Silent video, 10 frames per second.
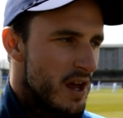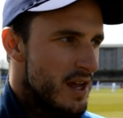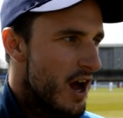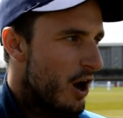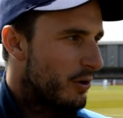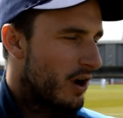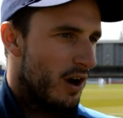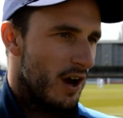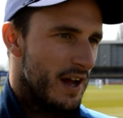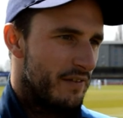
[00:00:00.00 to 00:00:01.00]
Yeah, I'm not.
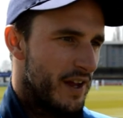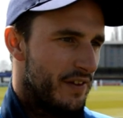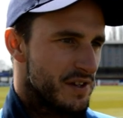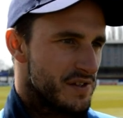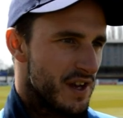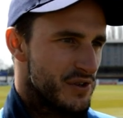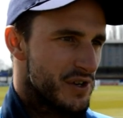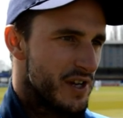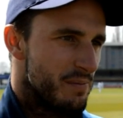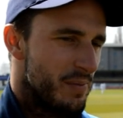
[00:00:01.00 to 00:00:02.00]
I haven't had that
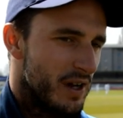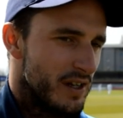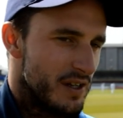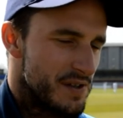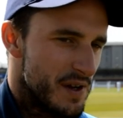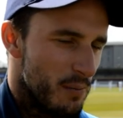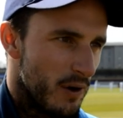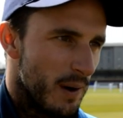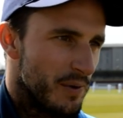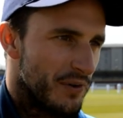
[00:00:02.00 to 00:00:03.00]
discussion yet, but yeah,
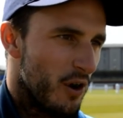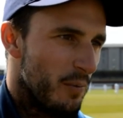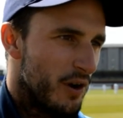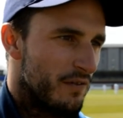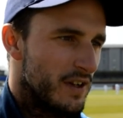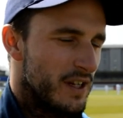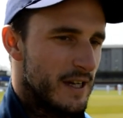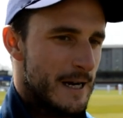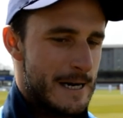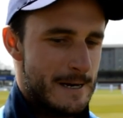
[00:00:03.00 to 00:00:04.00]
somewhere up the top, hopefully.
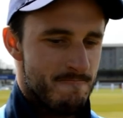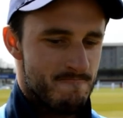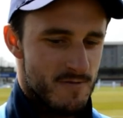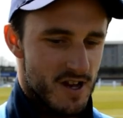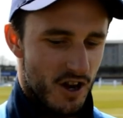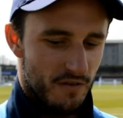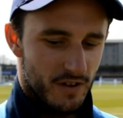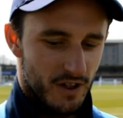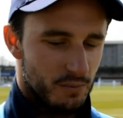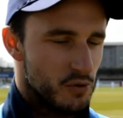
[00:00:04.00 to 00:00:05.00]
Um, yeah,
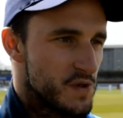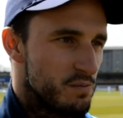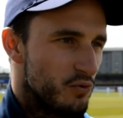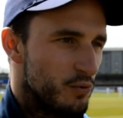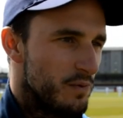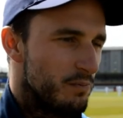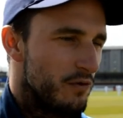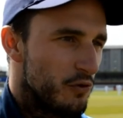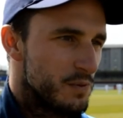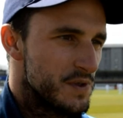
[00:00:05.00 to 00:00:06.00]
hopefully I can put some
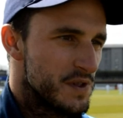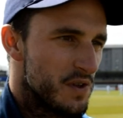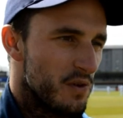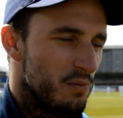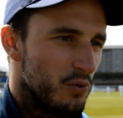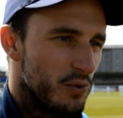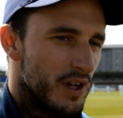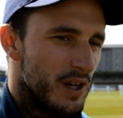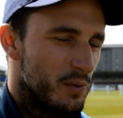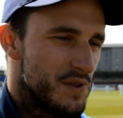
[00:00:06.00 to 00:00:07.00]
performances on the board
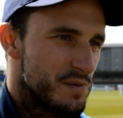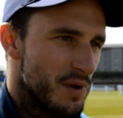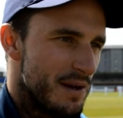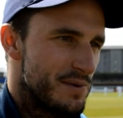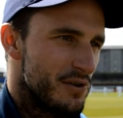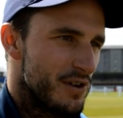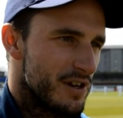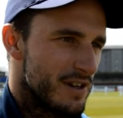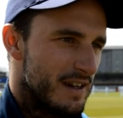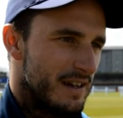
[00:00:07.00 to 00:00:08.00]
and win some games of
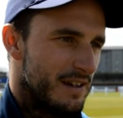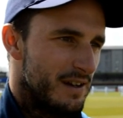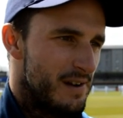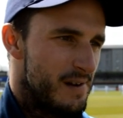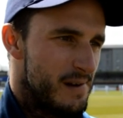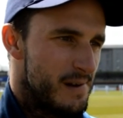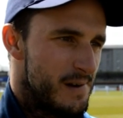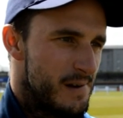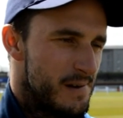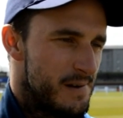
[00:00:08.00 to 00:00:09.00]
cricket. It'd be
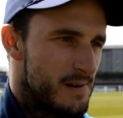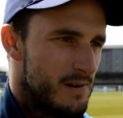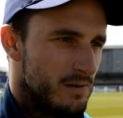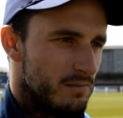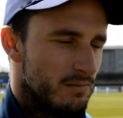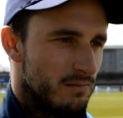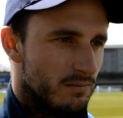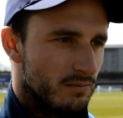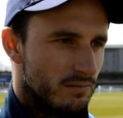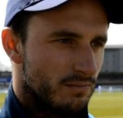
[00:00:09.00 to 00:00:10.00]
nice to make a quick start to
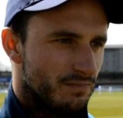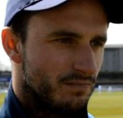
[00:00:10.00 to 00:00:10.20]
season as well